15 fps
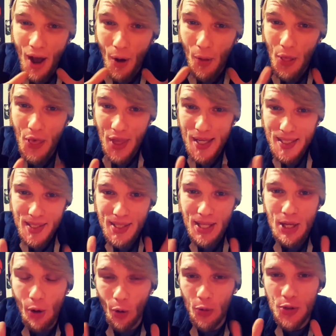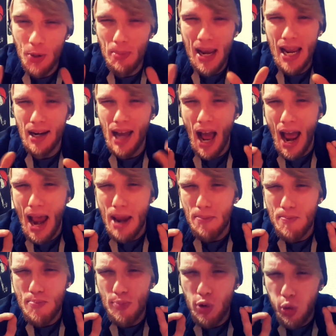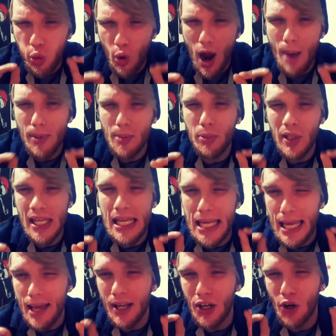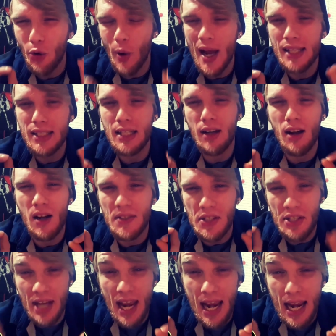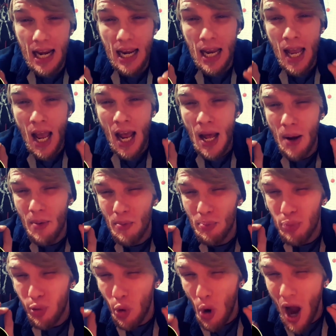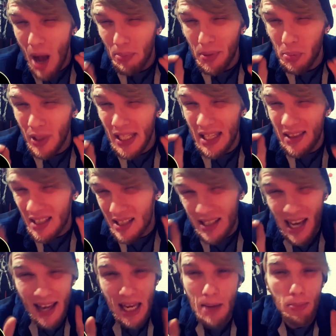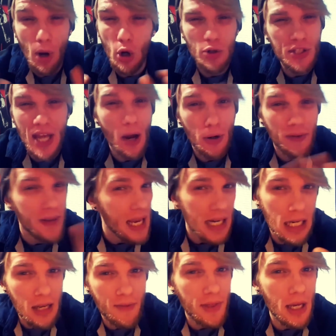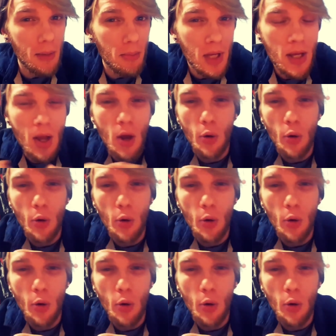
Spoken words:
Now, this is the Ultraman I probably get corrected on saying, probably the second most out of any of them.